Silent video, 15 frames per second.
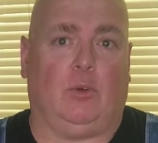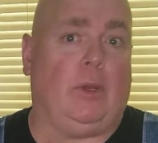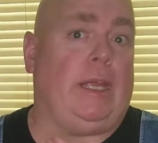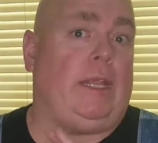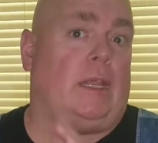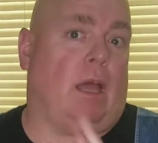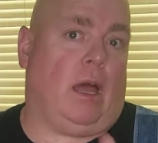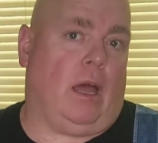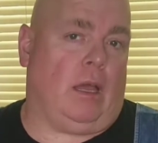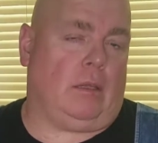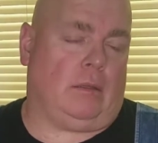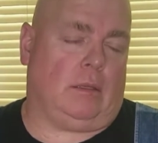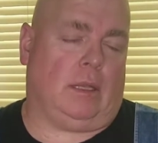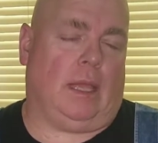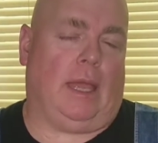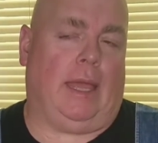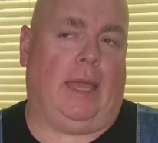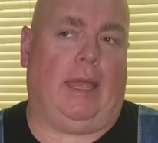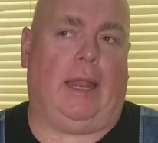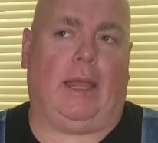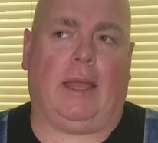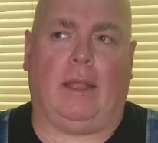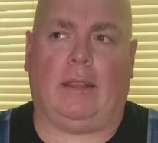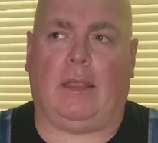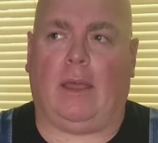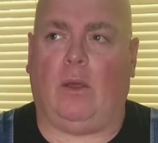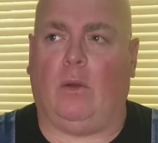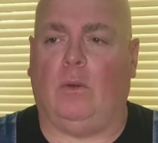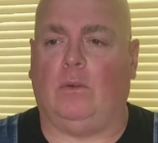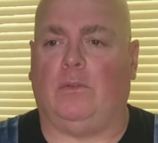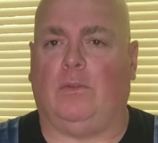green dot, and I got those